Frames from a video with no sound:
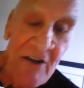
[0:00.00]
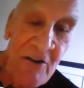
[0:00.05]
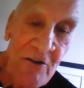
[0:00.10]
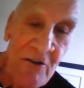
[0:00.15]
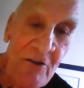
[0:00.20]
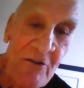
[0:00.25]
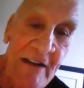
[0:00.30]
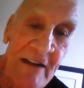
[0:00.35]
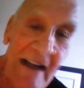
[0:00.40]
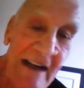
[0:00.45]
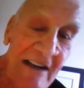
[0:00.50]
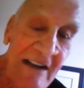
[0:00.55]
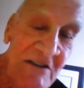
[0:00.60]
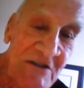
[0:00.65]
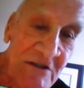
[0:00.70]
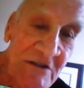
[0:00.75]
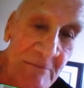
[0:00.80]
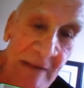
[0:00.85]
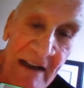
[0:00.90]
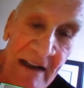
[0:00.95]
you're an
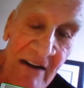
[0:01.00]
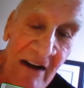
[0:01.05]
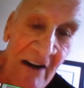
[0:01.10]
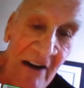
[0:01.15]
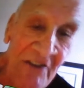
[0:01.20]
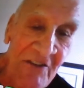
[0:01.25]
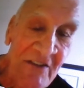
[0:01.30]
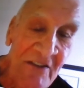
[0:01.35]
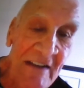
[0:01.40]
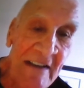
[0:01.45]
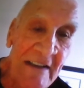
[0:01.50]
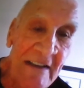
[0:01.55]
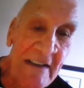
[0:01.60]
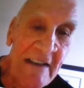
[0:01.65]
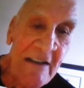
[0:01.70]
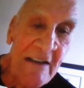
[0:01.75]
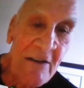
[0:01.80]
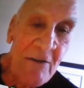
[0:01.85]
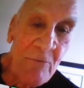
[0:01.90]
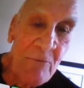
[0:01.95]
angel because
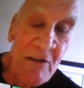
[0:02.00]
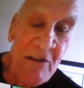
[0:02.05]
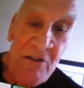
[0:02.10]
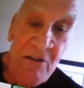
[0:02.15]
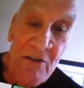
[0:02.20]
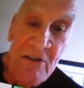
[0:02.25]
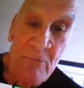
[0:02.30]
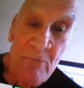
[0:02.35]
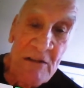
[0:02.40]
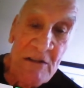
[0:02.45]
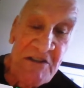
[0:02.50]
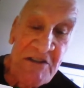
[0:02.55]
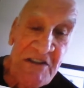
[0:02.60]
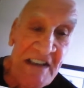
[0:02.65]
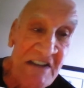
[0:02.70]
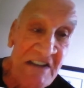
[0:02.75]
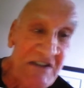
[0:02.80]
when she